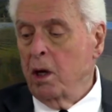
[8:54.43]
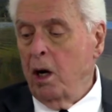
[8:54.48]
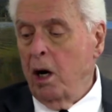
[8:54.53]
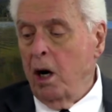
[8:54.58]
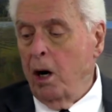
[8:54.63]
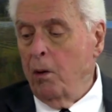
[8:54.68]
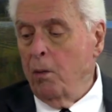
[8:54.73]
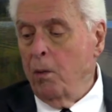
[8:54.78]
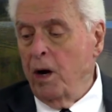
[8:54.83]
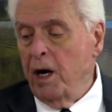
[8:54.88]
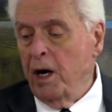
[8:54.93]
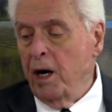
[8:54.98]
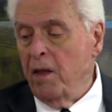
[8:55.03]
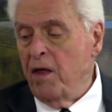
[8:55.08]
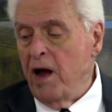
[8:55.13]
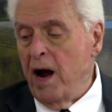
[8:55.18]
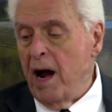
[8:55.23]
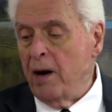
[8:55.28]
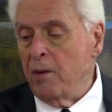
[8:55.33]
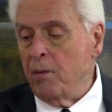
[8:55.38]
are we to
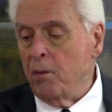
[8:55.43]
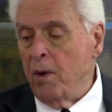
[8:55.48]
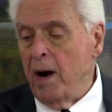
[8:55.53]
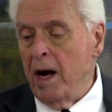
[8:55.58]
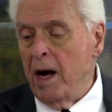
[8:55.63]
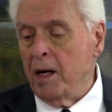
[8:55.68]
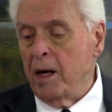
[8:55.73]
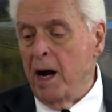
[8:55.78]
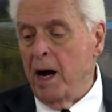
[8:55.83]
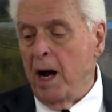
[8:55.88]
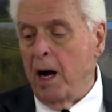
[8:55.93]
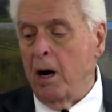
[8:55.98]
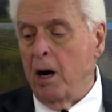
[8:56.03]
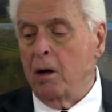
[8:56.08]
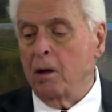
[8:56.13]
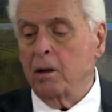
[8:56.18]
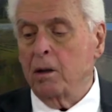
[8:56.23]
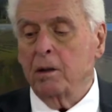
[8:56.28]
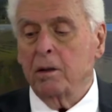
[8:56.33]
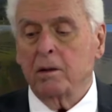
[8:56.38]
that right
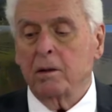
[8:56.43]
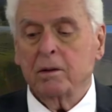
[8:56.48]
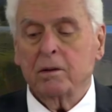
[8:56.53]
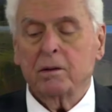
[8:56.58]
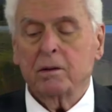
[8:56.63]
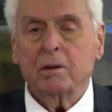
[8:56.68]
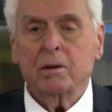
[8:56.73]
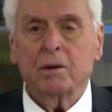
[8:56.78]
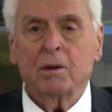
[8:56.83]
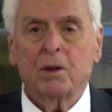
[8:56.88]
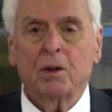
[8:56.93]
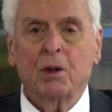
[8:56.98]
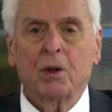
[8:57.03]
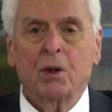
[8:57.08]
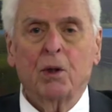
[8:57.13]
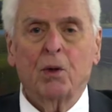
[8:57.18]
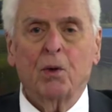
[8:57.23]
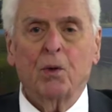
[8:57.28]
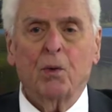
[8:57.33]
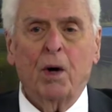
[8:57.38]
now?
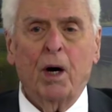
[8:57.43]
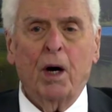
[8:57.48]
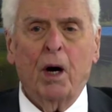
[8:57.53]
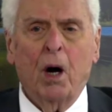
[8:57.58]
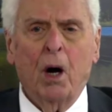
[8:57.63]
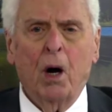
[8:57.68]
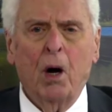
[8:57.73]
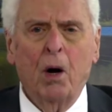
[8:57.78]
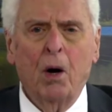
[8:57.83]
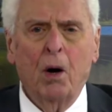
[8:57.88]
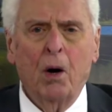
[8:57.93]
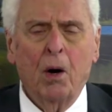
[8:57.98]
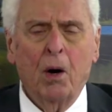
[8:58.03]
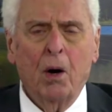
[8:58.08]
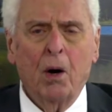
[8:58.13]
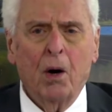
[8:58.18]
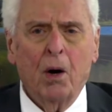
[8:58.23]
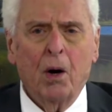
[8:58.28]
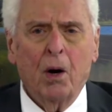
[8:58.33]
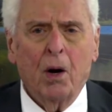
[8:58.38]
Well,
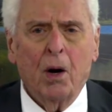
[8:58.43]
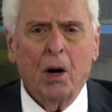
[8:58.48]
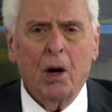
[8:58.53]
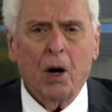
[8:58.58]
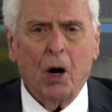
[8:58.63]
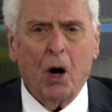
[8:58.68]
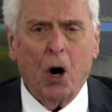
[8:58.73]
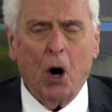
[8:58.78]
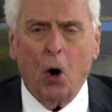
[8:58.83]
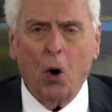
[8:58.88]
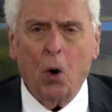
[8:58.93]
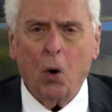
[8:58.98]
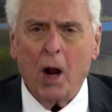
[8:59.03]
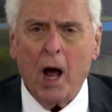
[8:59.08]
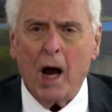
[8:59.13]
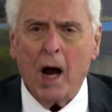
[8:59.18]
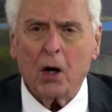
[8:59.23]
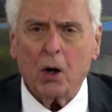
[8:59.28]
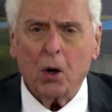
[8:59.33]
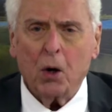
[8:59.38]
a whole
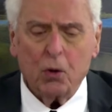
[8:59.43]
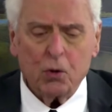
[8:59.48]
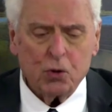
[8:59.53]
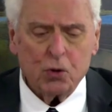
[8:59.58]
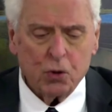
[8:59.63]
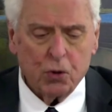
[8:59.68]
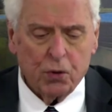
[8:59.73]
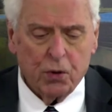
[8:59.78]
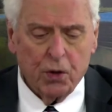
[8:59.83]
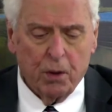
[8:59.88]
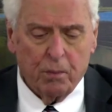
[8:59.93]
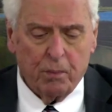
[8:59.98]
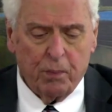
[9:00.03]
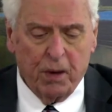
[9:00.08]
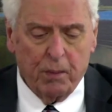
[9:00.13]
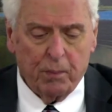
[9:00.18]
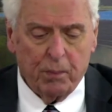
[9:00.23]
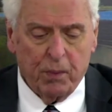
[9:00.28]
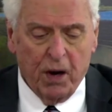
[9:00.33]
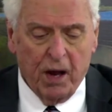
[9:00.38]
lot closer than
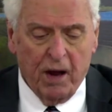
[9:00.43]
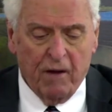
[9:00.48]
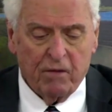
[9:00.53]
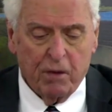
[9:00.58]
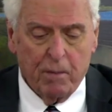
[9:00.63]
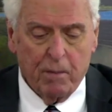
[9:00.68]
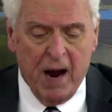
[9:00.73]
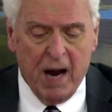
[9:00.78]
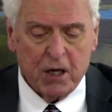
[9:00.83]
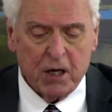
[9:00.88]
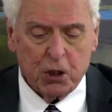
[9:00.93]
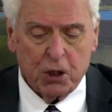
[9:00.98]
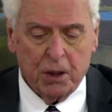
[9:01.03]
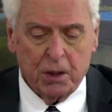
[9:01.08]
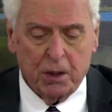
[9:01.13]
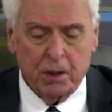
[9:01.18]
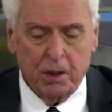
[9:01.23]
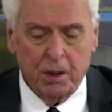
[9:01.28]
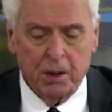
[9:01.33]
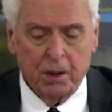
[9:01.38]
people have
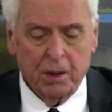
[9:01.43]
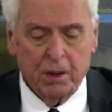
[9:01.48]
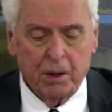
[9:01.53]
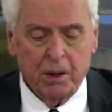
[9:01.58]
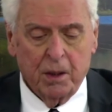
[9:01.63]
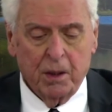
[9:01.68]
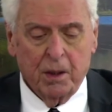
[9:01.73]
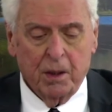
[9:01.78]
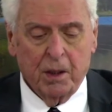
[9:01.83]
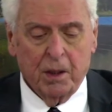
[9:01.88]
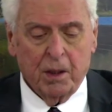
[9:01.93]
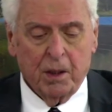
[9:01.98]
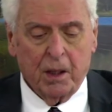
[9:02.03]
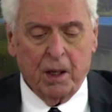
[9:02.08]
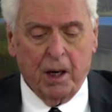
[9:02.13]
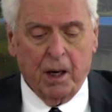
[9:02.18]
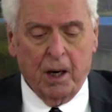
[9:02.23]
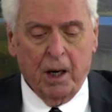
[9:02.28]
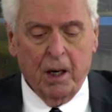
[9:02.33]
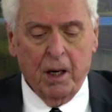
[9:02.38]
imagined.
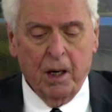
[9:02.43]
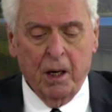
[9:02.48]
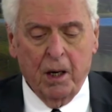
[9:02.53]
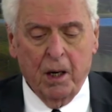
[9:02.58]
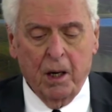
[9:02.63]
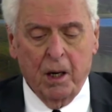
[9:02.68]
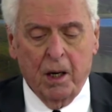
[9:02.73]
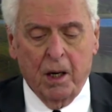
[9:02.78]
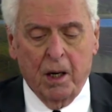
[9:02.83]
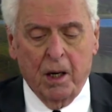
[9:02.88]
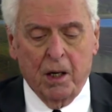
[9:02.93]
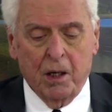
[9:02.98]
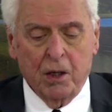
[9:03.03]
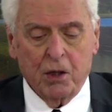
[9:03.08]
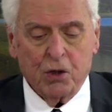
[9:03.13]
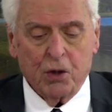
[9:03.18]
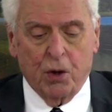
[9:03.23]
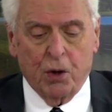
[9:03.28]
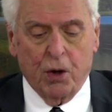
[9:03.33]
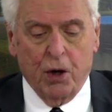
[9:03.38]
Okay?
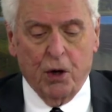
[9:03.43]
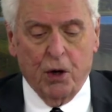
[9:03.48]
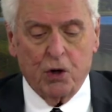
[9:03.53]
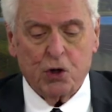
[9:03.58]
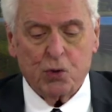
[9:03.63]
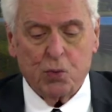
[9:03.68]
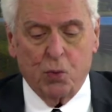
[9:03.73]
So here's